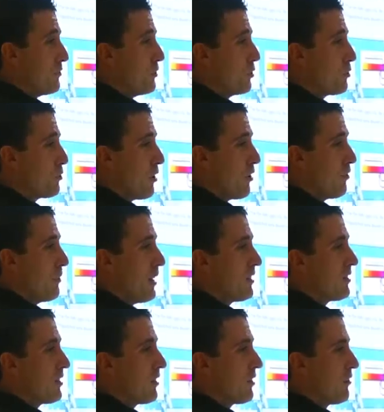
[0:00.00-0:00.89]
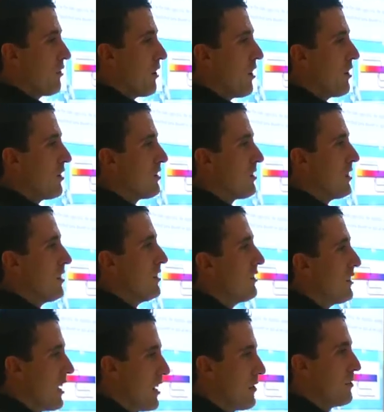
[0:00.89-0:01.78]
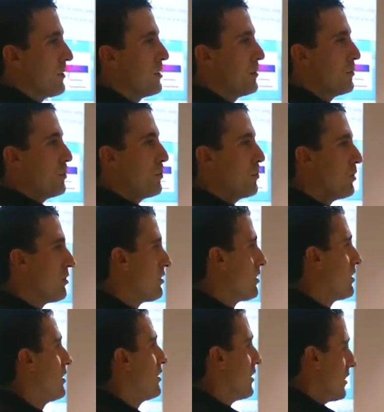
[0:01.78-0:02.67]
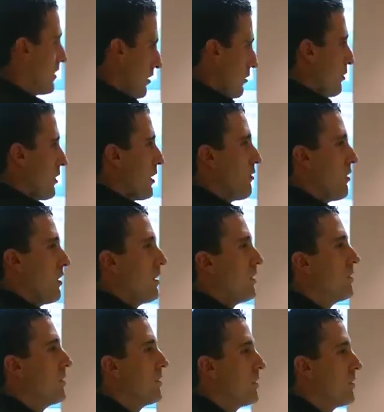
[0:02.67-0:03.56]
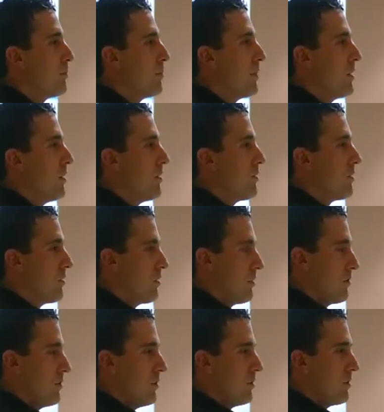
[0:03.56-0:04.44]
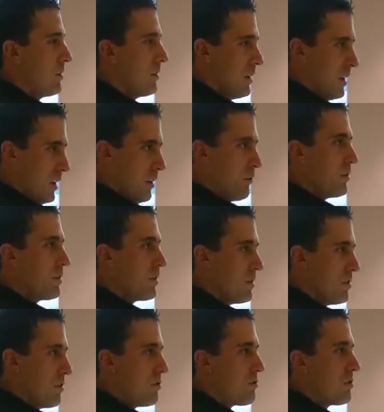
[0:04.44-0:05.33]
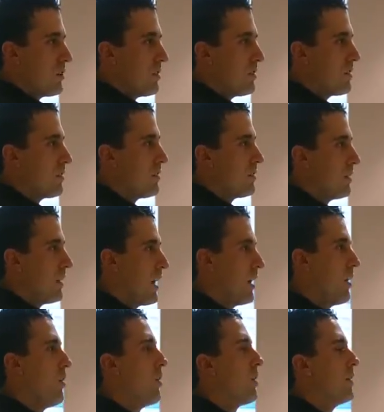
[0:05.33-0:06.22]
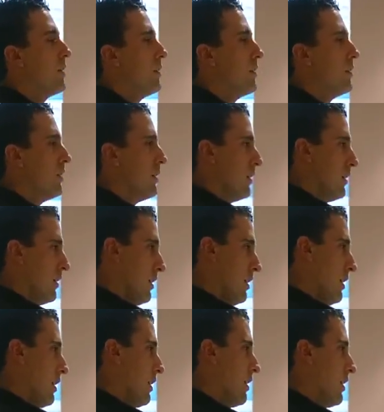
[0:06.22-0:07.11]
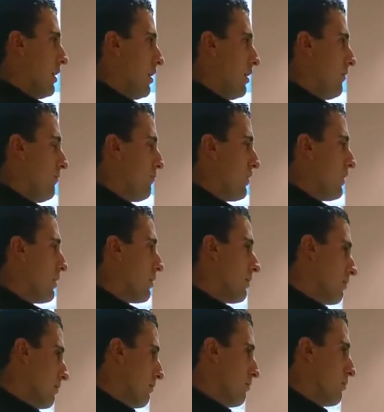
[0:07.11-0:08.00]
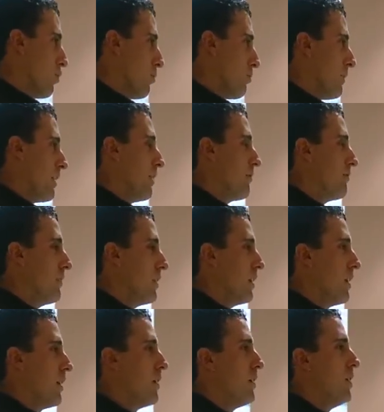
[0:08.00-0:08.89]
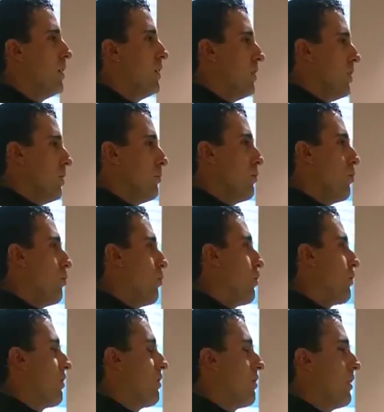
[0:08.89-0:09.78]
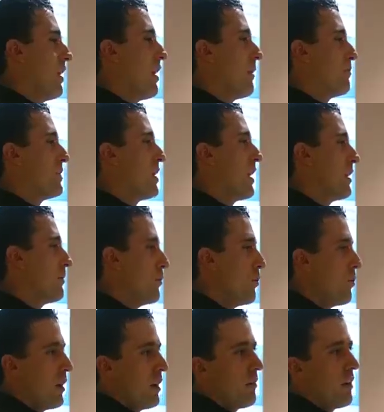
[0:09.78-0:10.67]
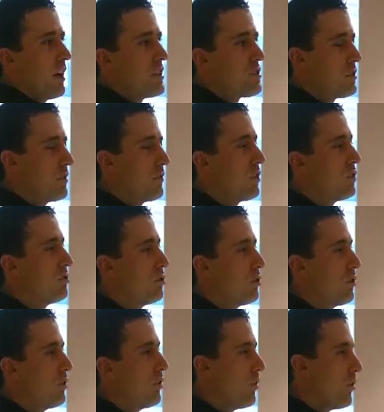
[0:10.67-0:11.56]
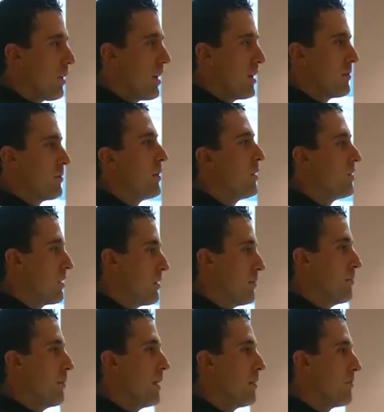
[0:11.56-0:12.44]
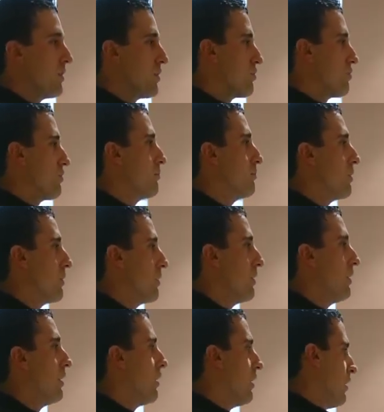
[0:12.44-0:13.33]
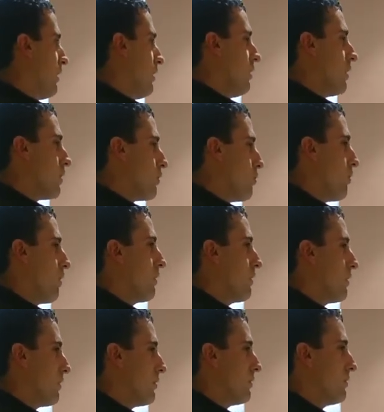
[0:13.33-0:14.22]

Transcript: a full 12 months of the growing season, hopefully we will see what everyone else has experienced, to have used it with the nutrients unlocking, more plant vigour, more water uptake, more aeration of the soil. All those positive benefits should be quite